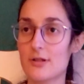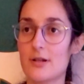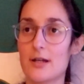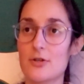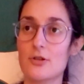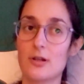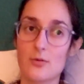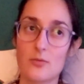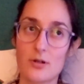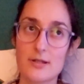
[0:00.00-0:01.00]
There are actually a lot
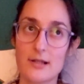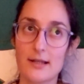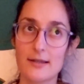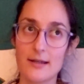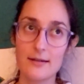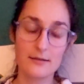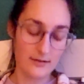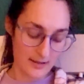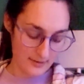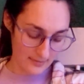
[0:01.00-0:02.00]
of words like
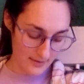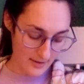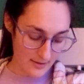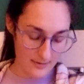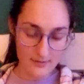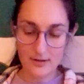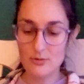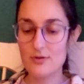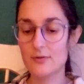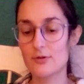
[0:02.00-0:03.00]
that are
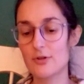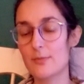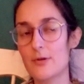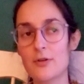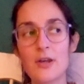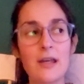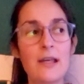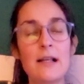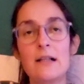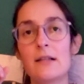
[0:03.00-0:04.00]
useful during birth,
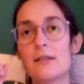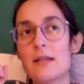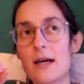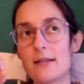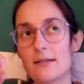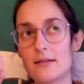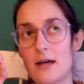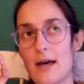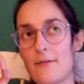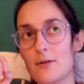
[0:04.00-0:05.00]
that
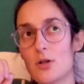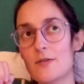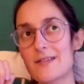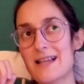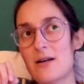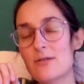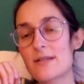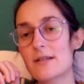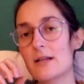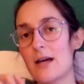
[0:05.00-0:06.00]
have a lot of sounds
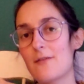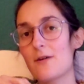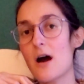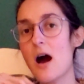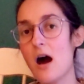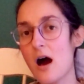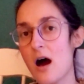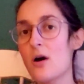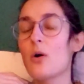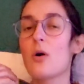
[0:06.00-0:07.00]
that have
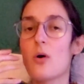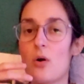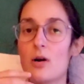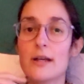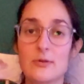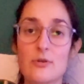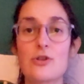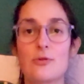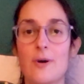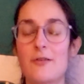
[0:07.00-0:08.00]
or o, in
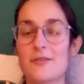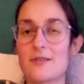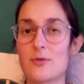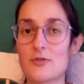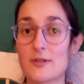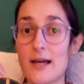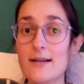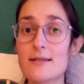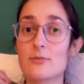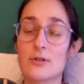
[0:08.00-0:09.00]
which your mouth is the most relaxed.